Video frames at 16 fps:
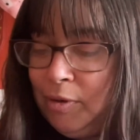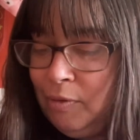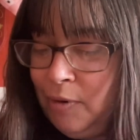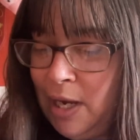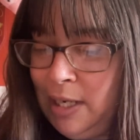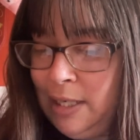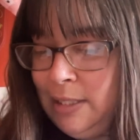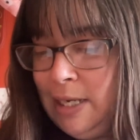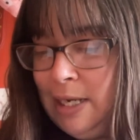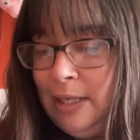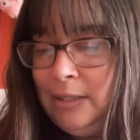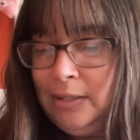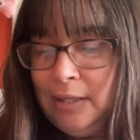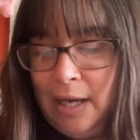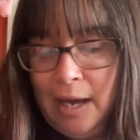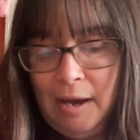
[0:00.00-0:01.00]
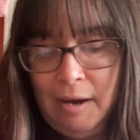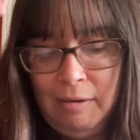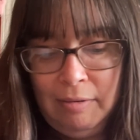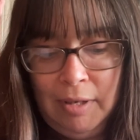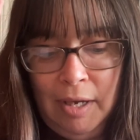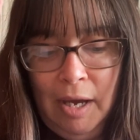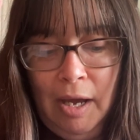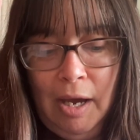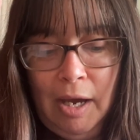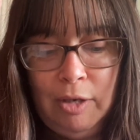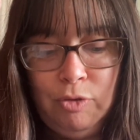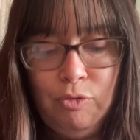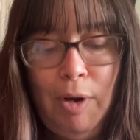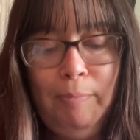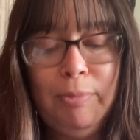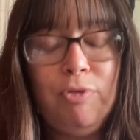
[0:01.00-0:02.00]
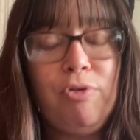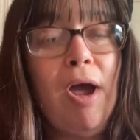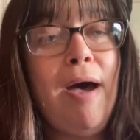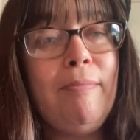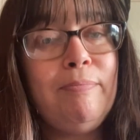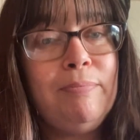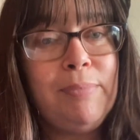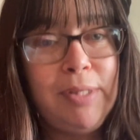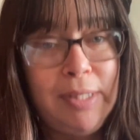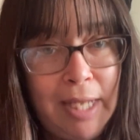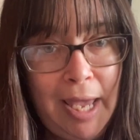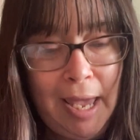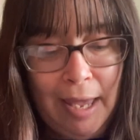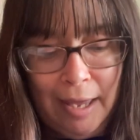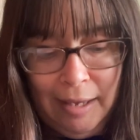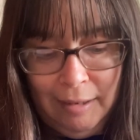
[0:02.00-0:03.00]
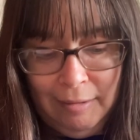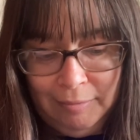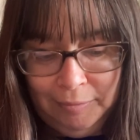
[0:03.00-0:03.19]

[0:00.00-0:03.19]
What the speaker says: to rainy days now. A drip drop day.